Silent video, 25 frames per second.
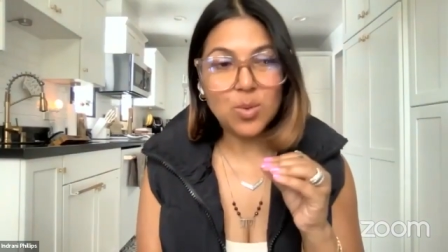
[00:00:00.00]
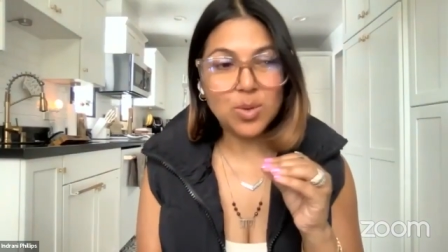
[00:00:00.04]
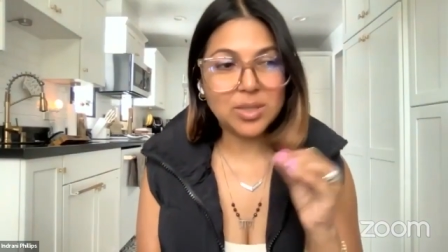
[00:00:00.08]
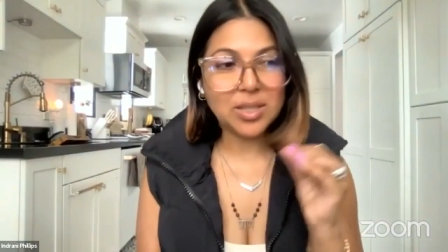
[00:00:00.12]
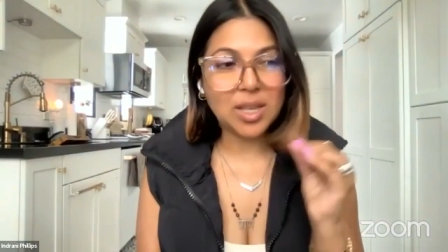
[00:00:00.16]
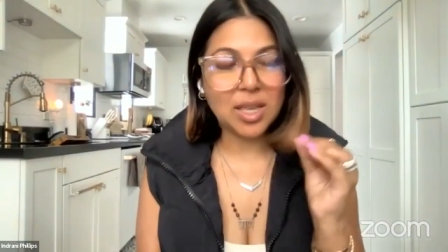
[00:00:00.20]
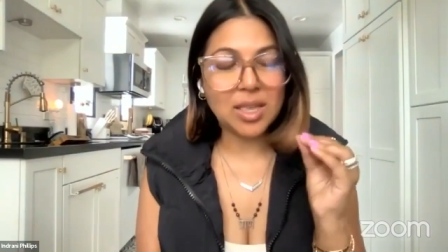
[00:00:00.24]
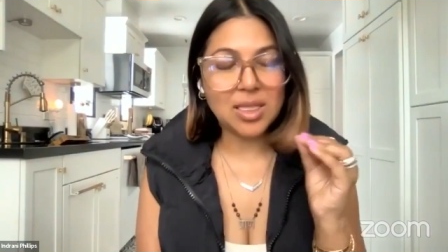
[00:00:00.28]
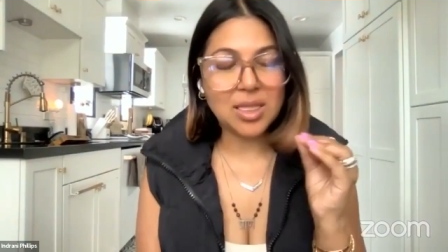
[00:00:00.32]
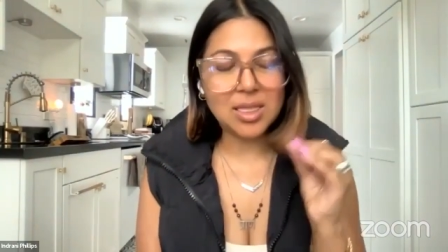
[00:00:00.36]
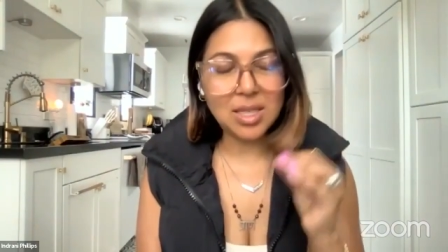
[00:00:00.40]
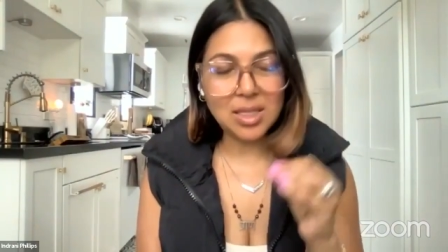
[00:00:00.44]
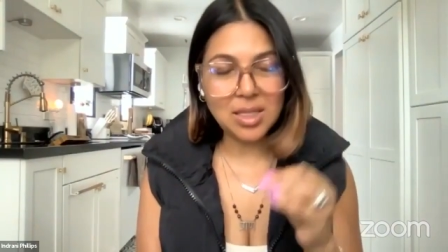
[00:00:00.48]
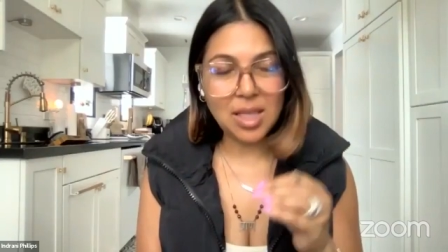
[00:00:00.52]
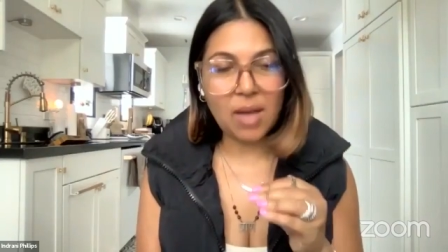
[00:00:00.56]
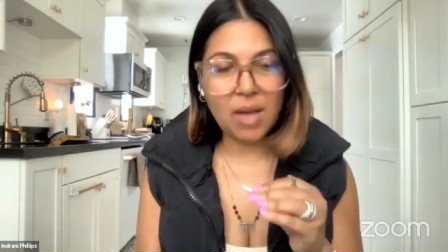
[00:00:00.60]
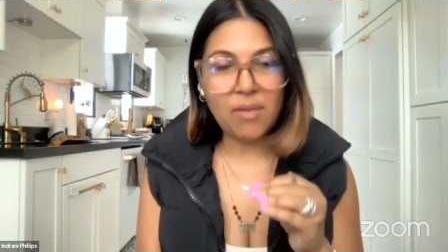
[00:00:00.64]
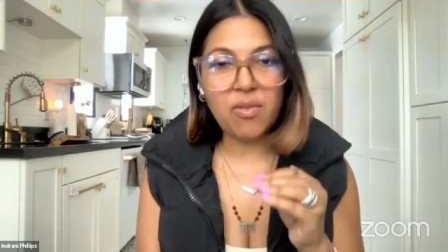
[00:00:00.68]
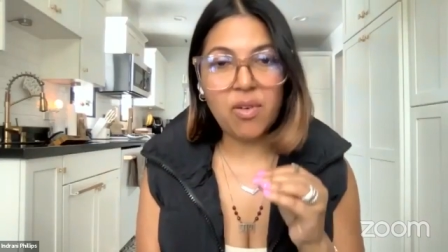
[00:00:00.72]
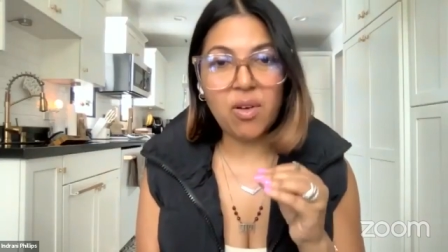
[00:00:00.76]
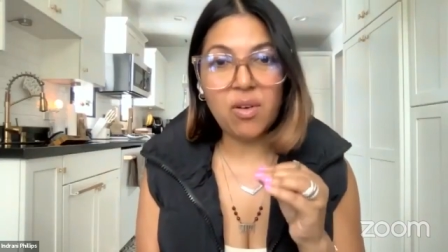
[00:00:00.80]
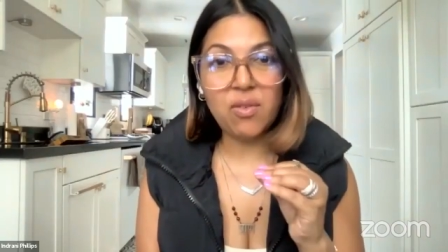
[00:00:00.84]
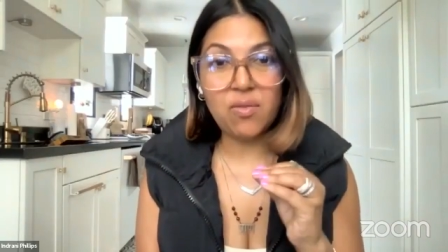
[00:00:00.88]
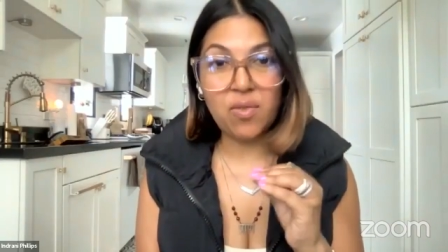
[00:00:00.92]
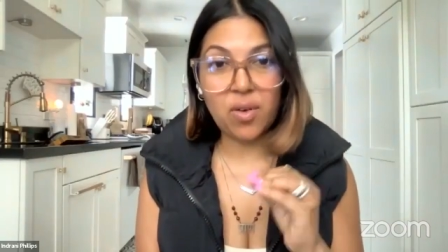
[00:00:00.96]
was like the
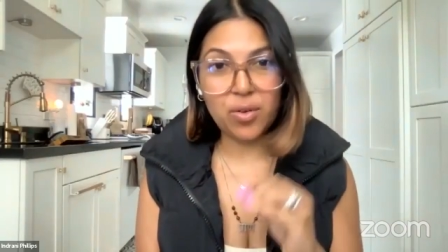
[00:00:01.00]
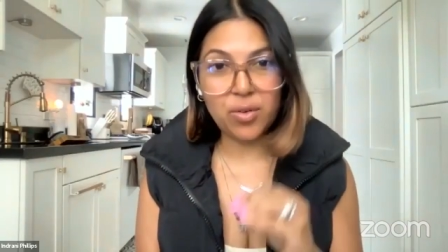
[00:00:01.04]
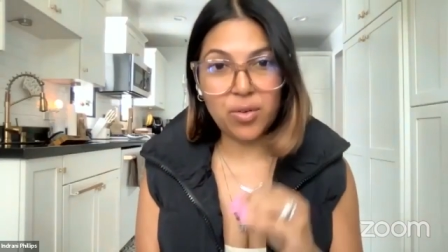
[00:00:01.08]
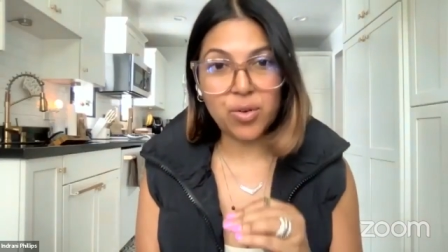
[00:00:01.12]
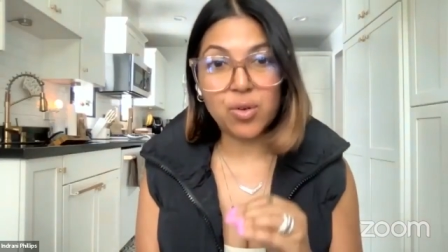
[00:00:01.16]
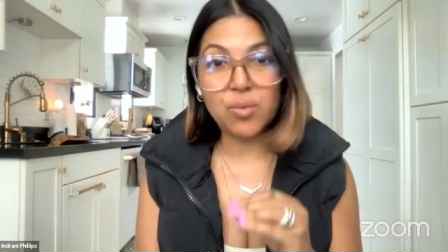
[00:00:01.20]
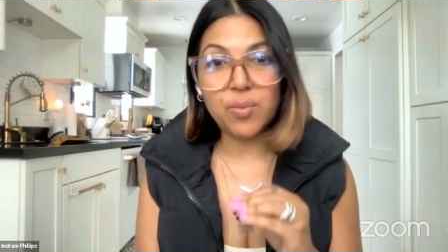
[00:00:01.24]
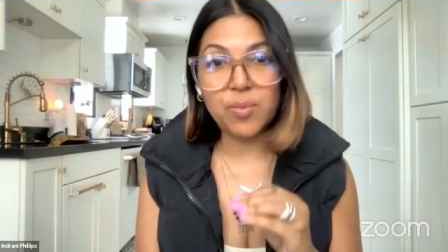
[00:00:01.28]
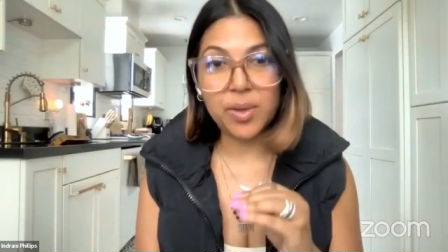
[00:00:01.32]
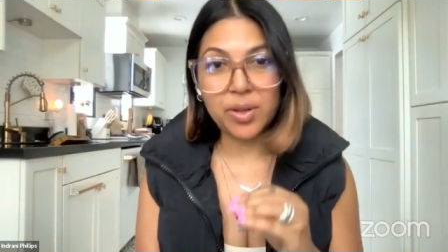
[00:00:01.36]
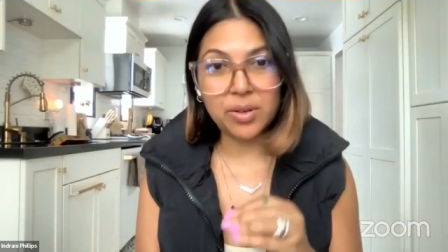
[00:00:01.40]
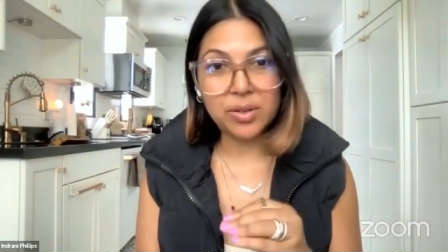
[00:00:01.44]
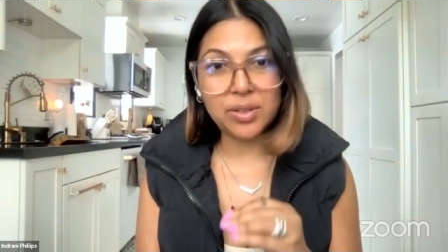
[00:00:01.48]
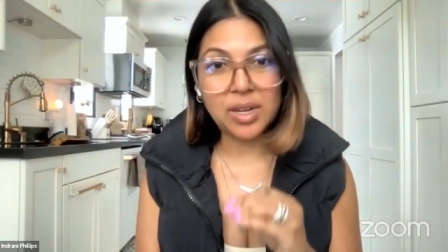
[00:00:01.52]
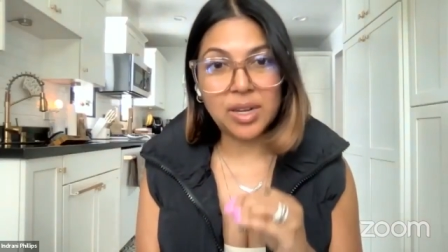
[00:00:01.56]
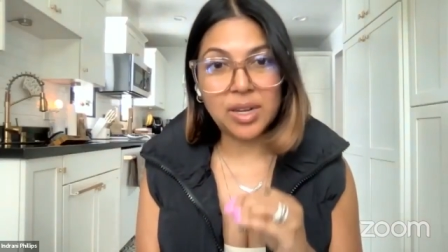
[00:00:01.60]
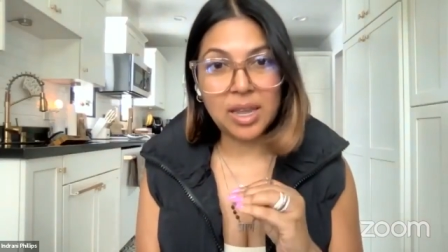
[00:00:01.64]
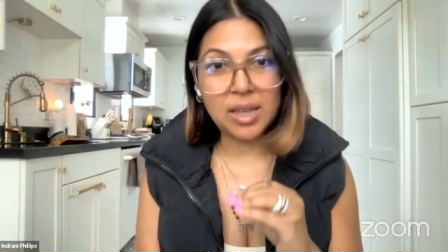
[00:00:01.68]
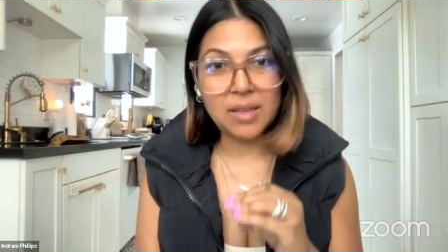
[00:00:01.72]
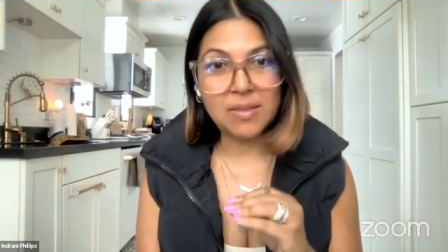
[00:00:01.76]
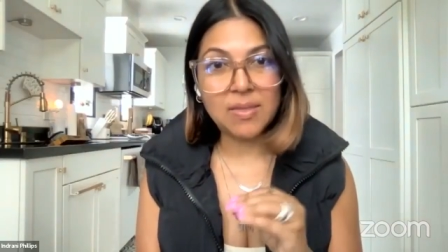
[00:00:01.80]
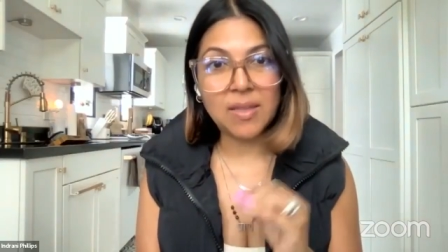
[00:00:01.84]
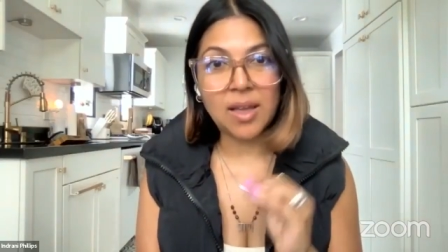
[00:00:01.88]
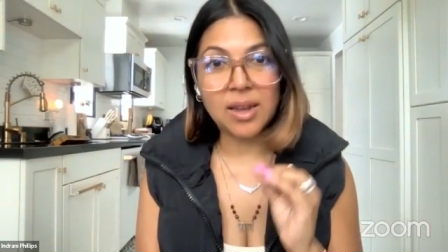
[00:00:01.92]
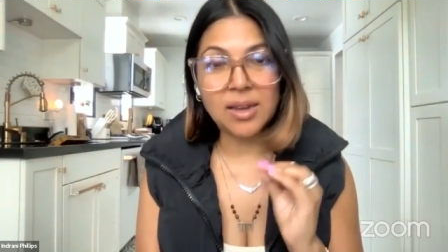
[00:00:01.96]
level of
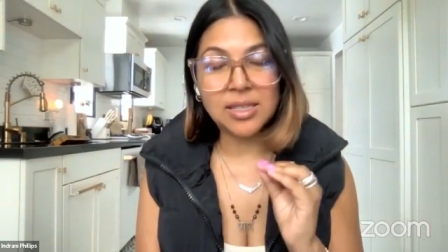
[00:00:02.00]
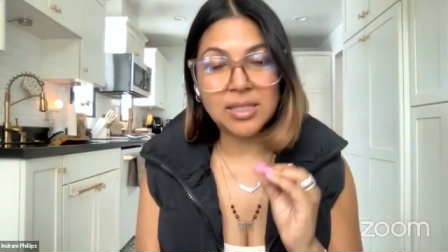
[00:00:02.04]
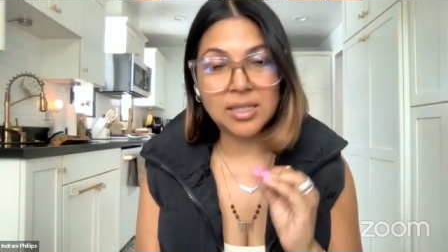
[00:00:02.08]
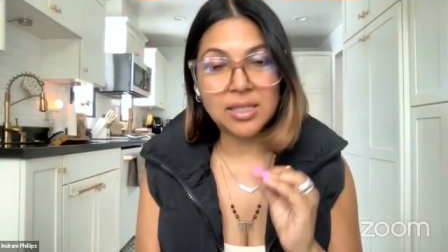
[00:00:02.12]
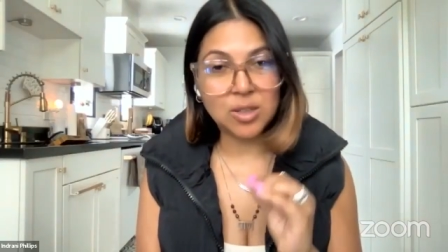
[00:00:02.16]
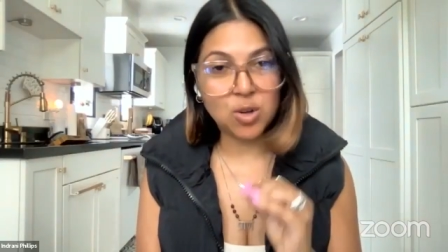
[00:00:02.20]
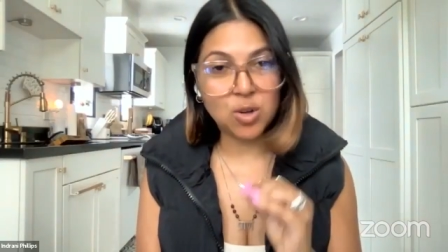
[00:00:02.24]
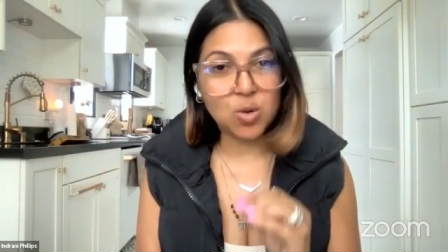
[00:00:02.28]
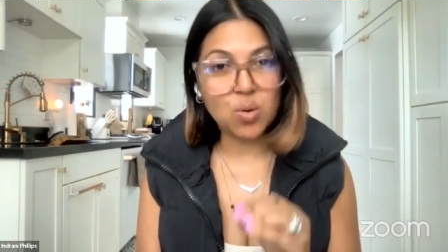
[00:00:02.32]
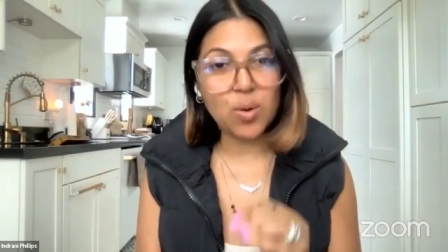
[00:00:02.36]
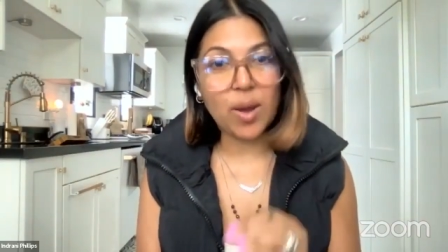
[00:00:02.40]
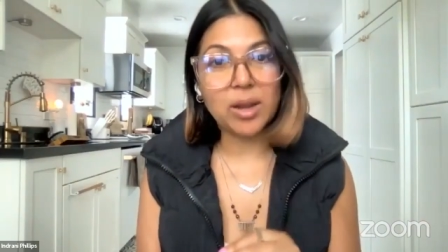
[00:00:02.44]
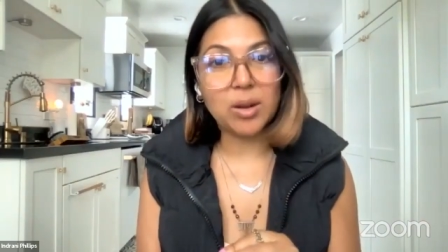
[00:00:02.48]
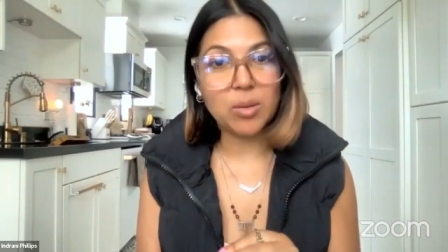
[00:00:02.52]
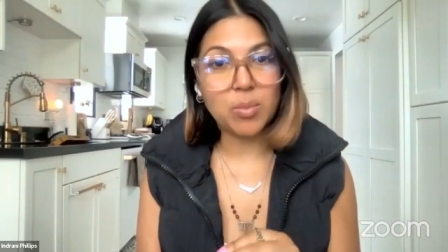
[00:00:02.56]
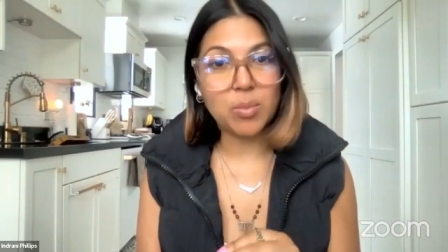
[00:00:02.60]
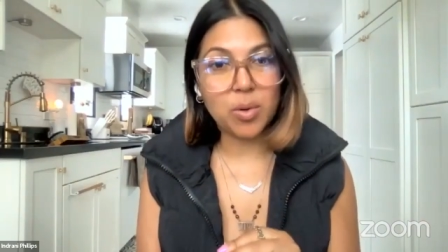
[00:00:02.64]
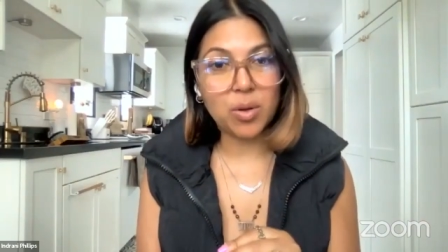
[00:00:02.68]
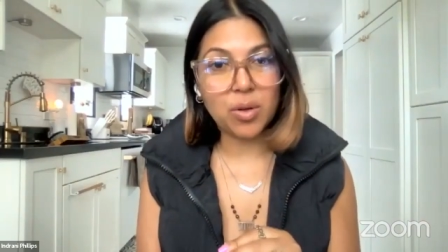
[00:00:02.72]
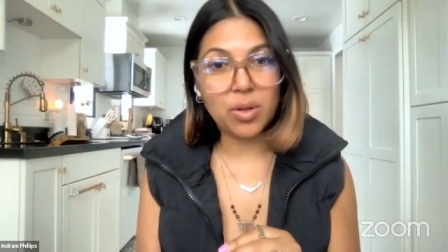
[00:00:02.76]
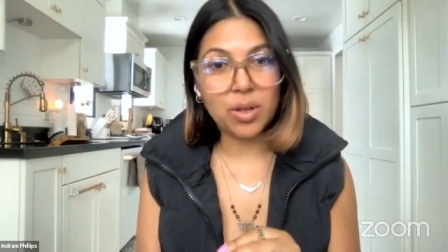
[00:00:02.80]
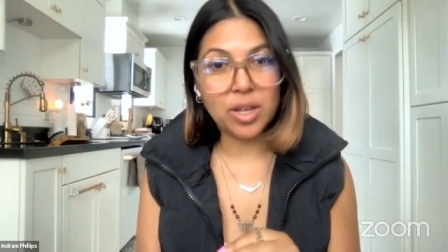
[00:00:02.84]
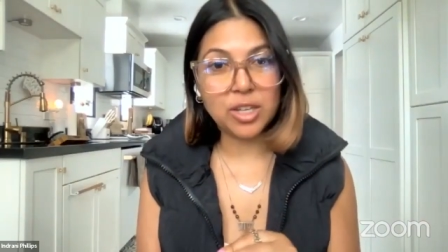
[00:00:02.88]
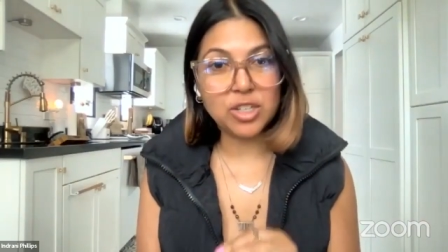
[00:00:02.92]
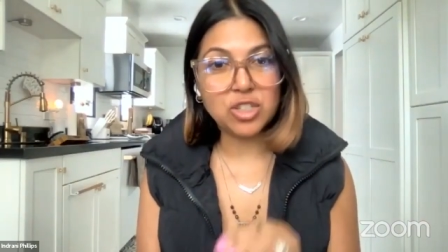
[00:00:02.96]
vulnerability, and that is incredible.